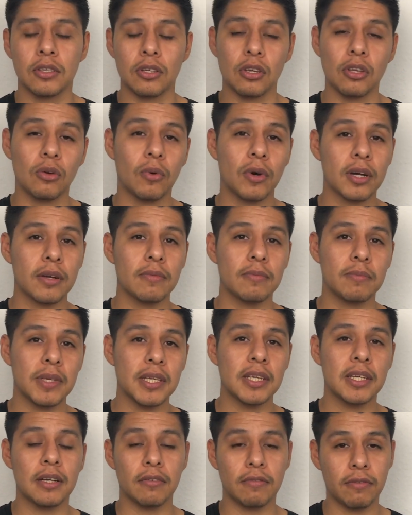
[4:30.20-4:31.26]
You don't want to
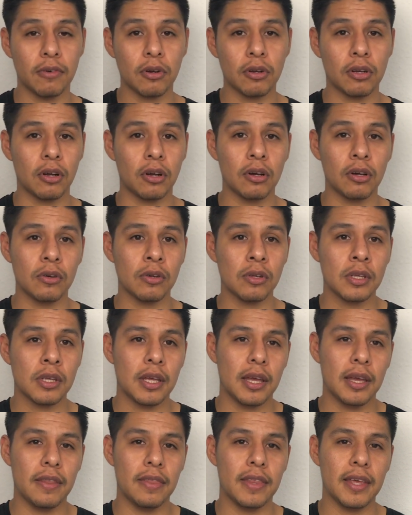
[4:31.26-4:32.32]
be in a phone call
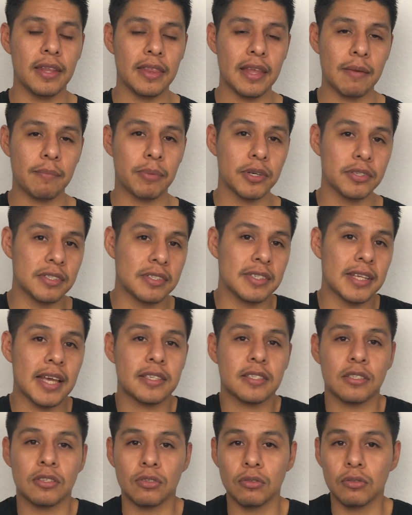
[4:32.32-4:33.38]
and then that person's
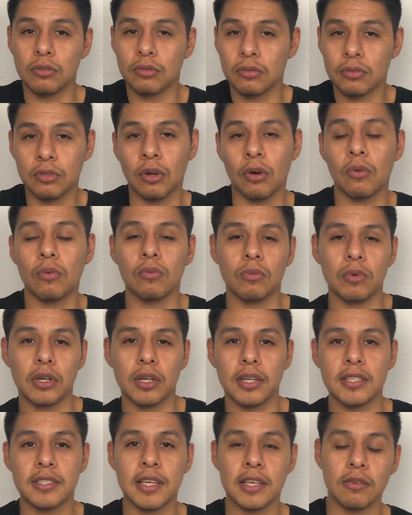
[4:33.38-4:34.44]
asking you, what
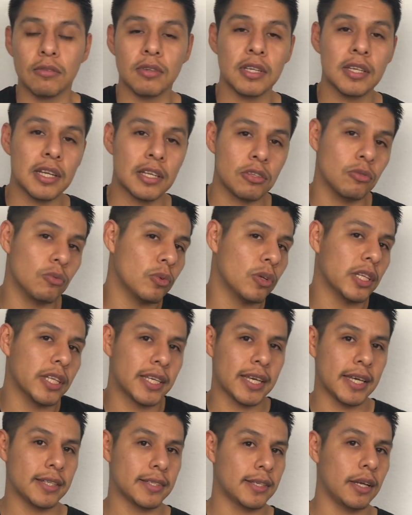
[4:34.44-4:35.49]
it is that you need, and you really
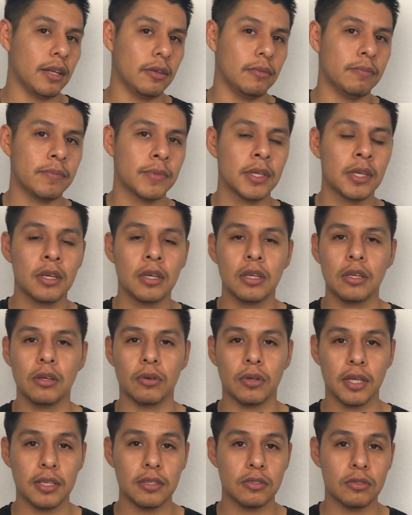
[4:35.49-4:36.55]
can't tell them.
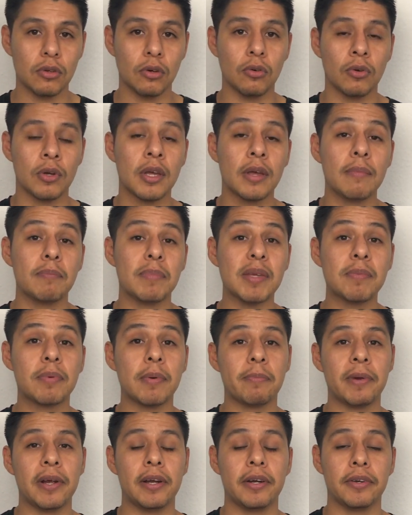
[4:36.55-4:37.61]
Okay, so be
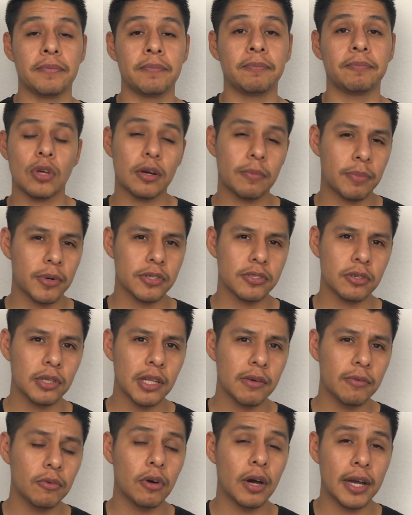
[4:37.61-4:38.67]
prepared. So at a personal
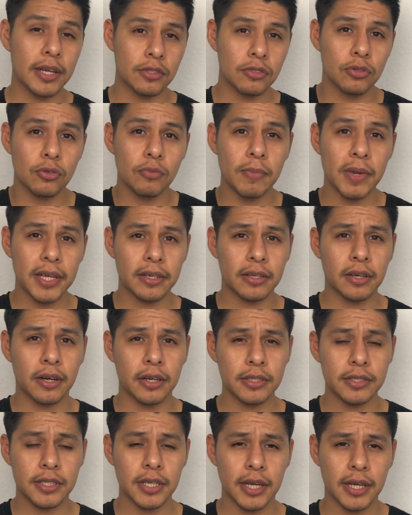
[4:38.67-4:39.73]
level, I too made
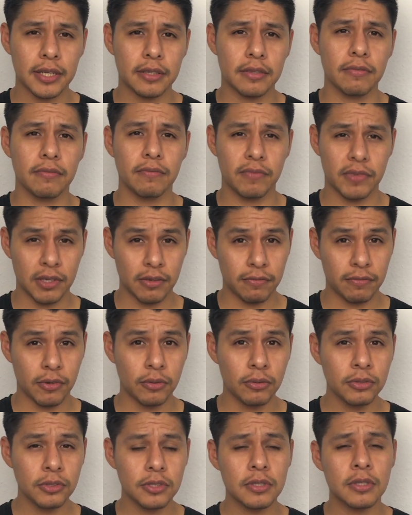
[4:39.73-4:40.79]
contact via
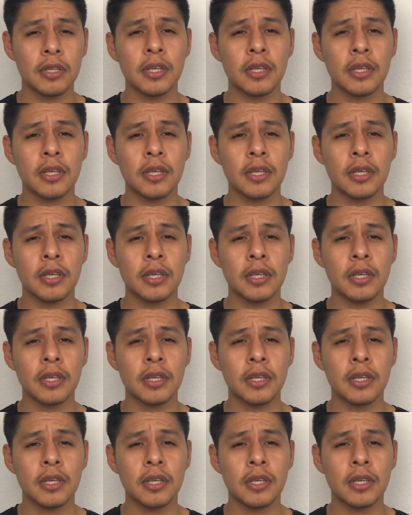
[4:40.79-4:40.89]
phone.